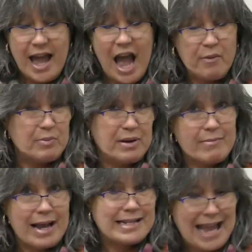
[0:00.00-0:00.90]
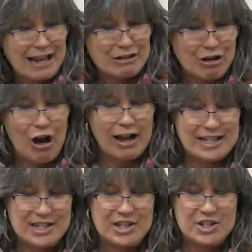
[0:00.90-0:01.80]
I would bring my TED
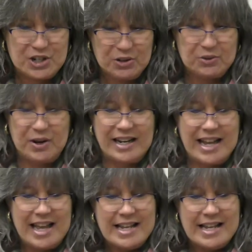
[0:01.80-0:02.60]
Talk to the children